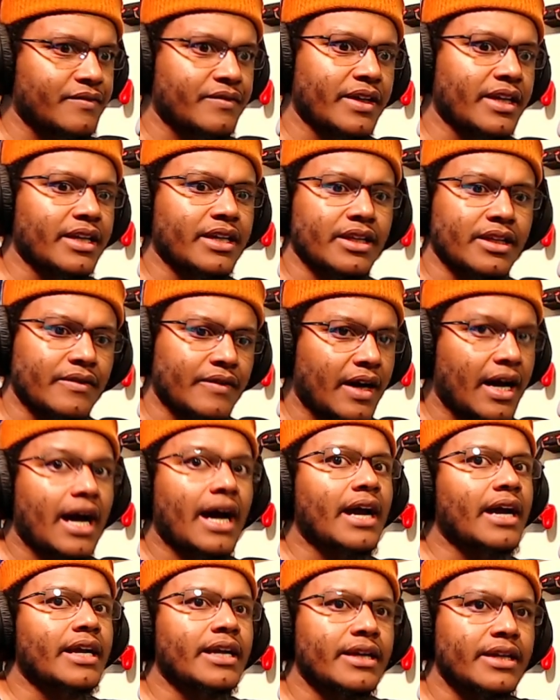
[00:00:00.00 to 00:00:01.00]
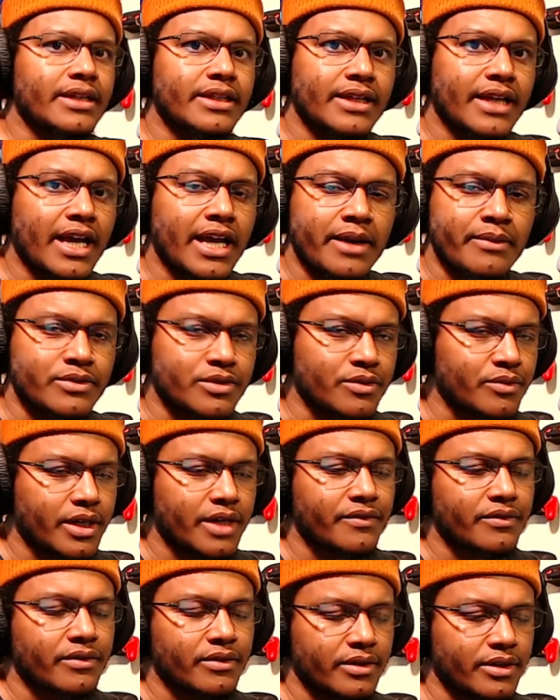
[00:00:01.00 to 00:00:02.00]
thinking of high-end games or
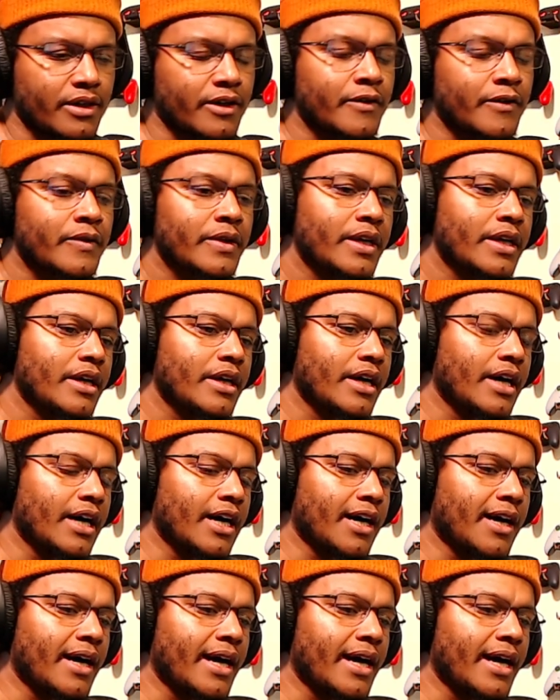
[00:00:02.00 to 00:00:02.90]
whatever, you know.